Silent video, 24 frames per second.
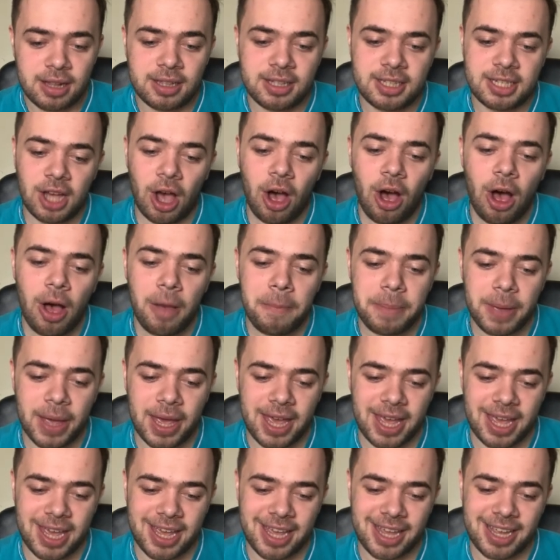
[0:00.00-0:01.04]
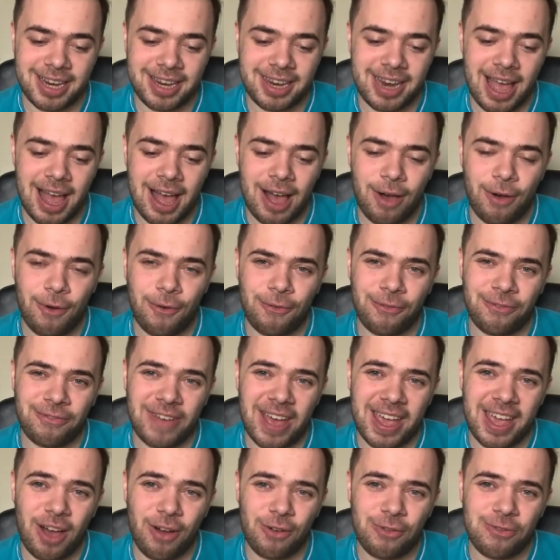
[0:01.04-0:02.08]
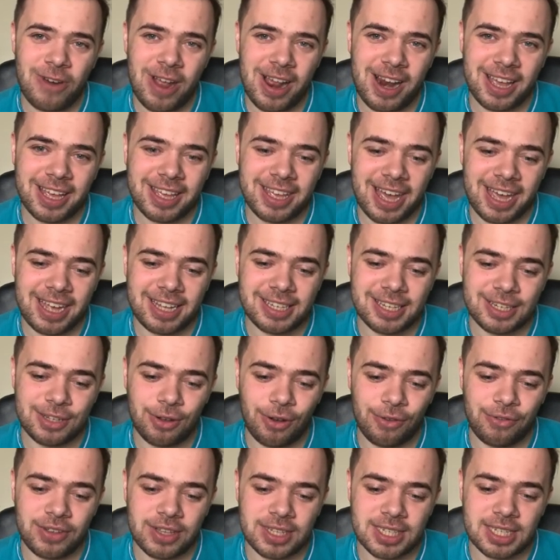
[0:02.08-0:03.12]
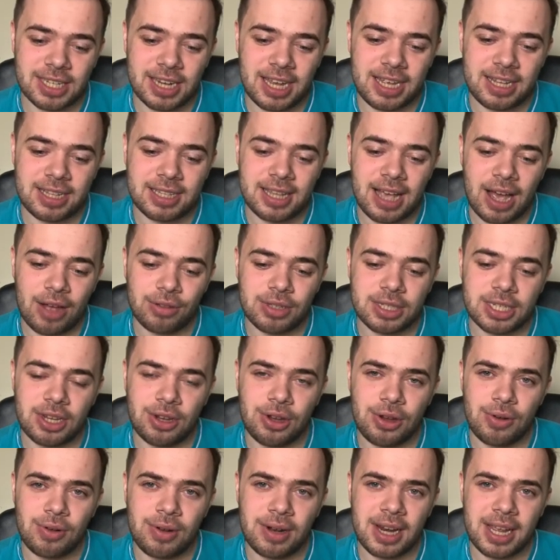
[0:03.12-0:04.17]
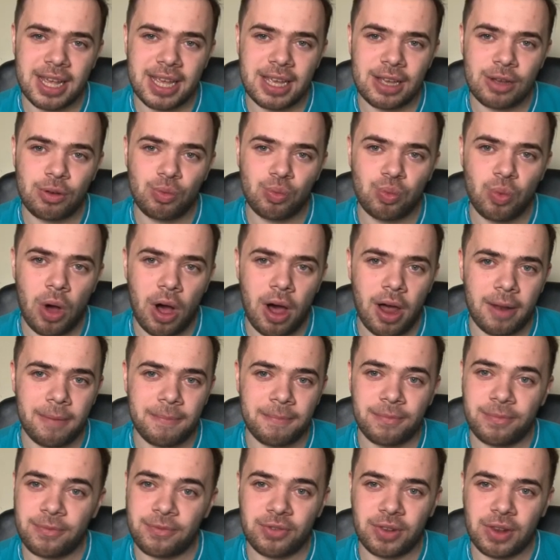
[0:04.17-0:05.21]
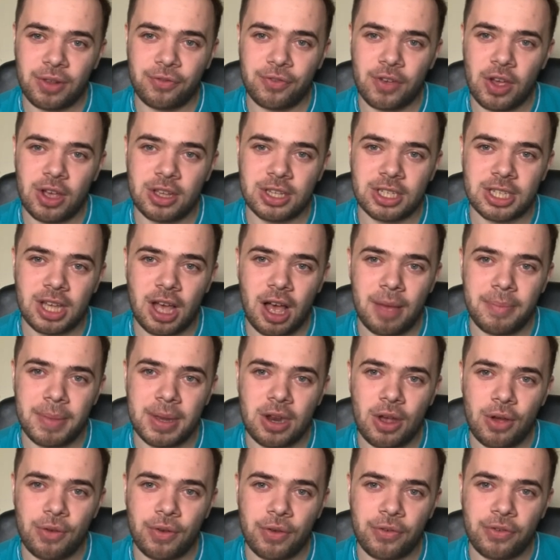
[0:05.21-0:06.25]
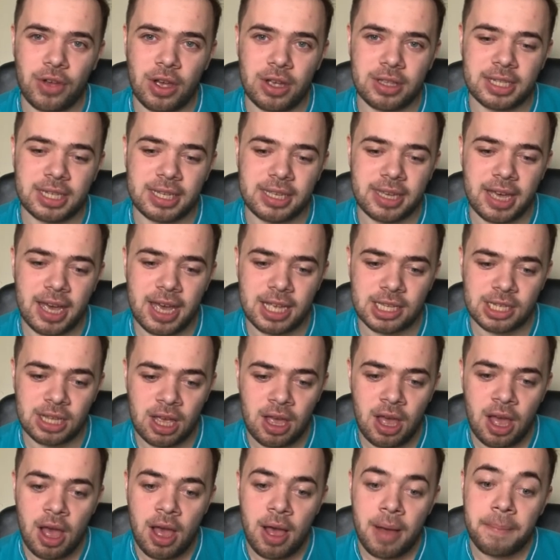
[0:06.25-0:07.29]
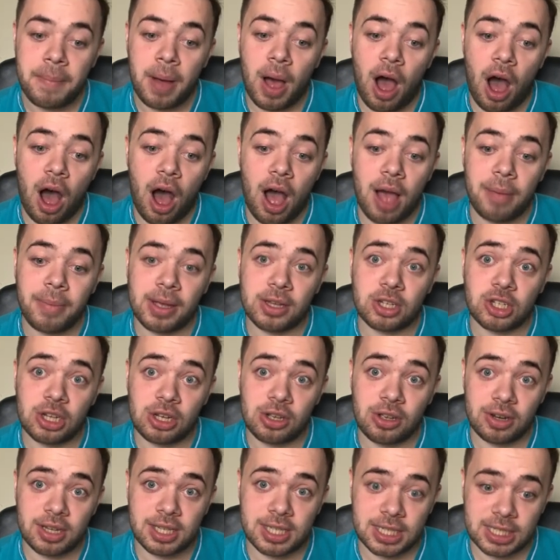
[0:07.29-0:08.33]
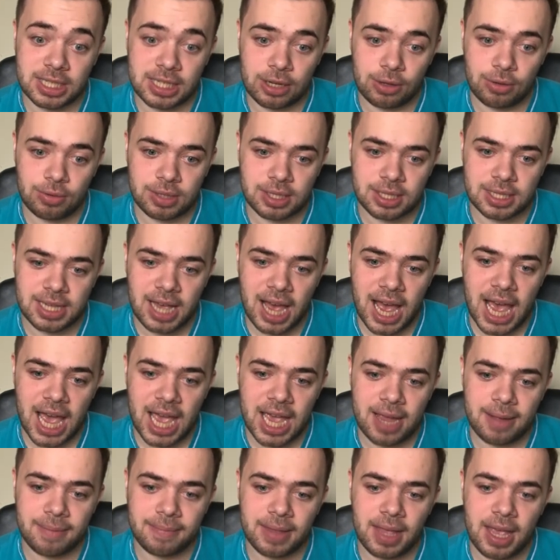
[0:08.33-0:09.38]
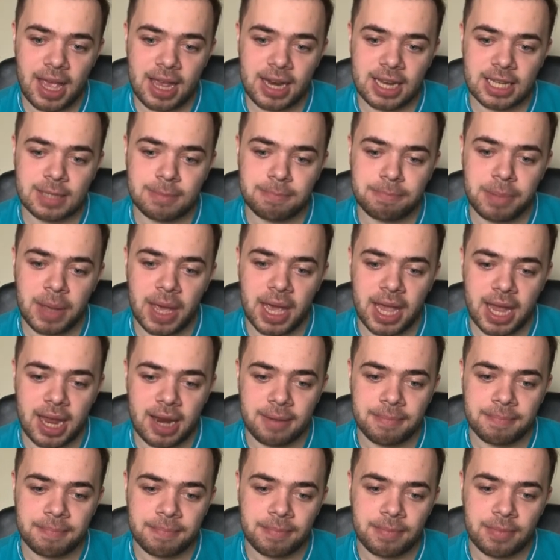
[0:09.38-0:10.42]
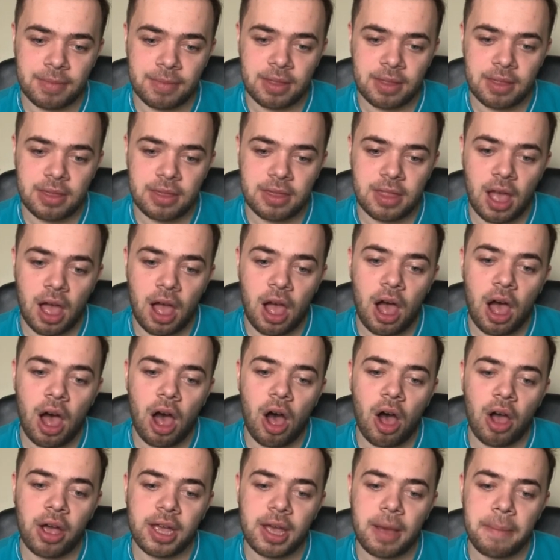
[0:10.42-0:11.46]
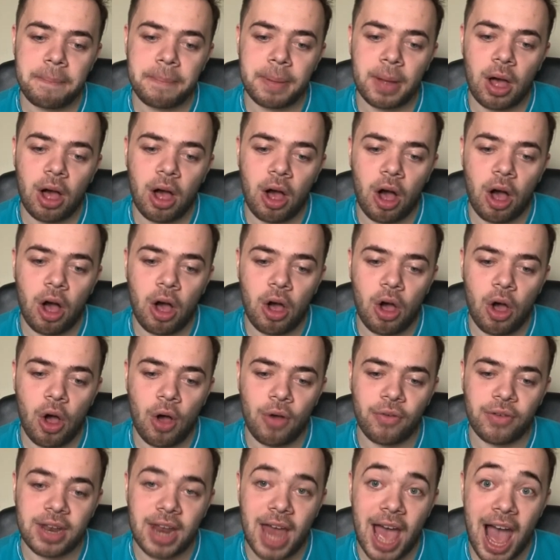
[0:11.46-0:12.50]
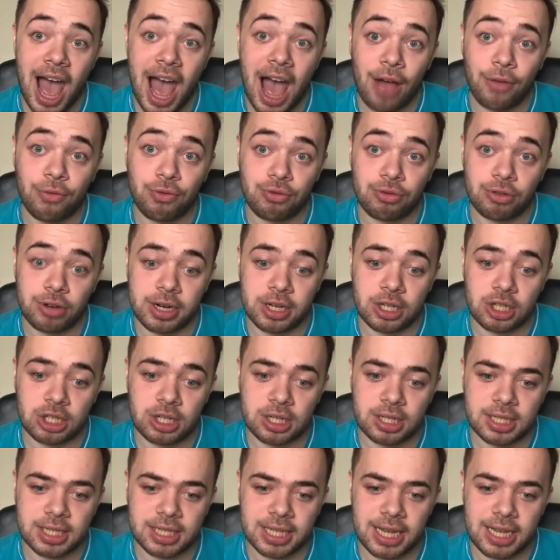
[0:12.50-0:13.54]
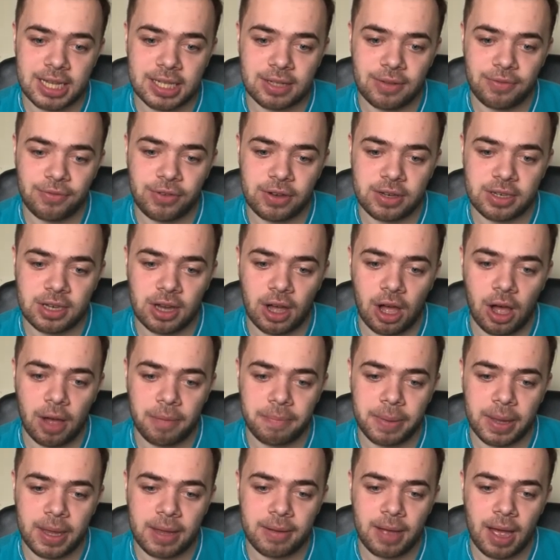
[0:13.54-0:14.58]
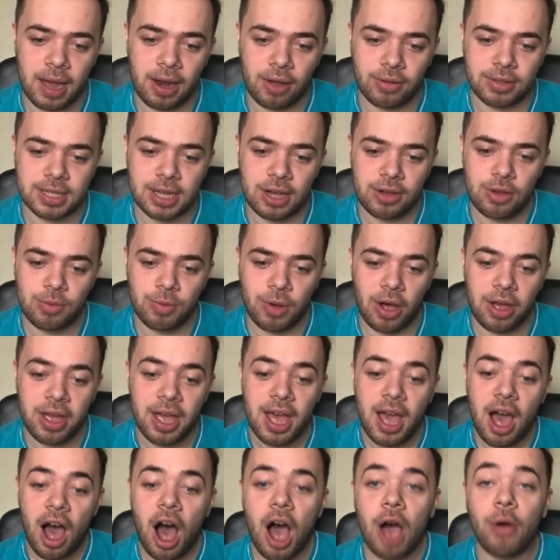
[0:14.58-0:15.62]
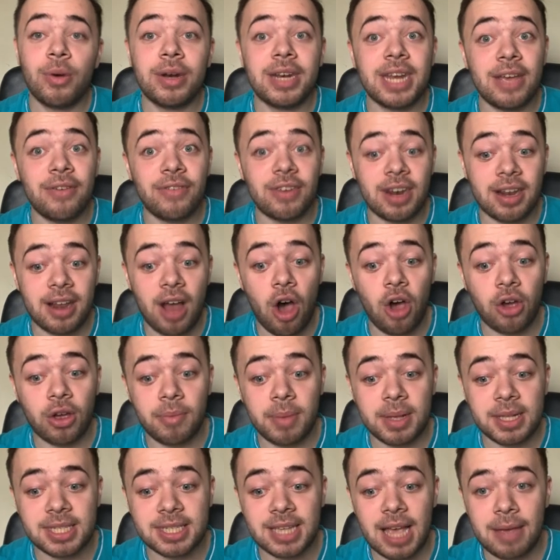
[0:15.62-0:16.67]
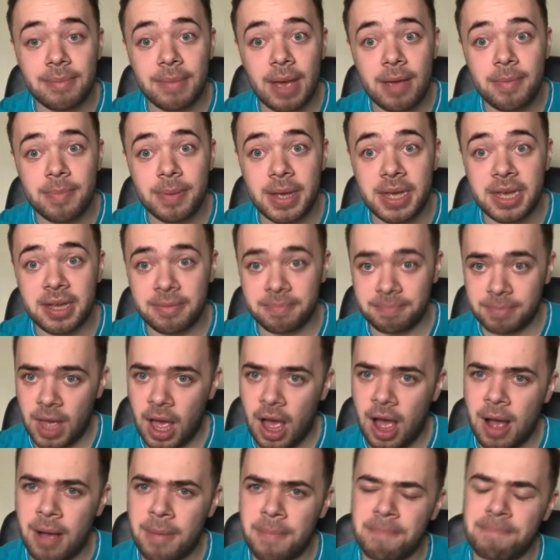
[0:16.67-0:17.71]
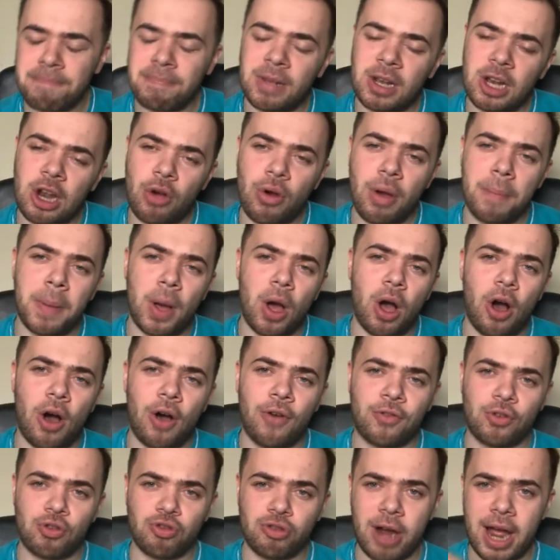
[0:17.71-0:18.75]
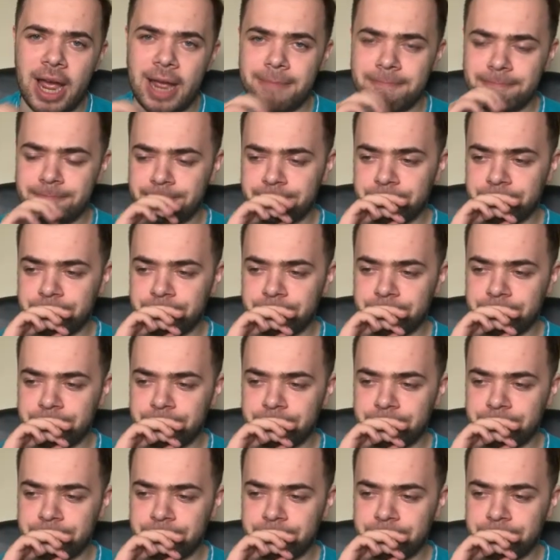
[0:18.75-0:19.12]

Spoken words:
Derby, now, they are relegated, obviously, down to League One for the first time in over 30 years. But I'm actually going to still say it has been the higher part of an average season for Derby. And I'll tell you why. I would even arguably say maybe lower part of great.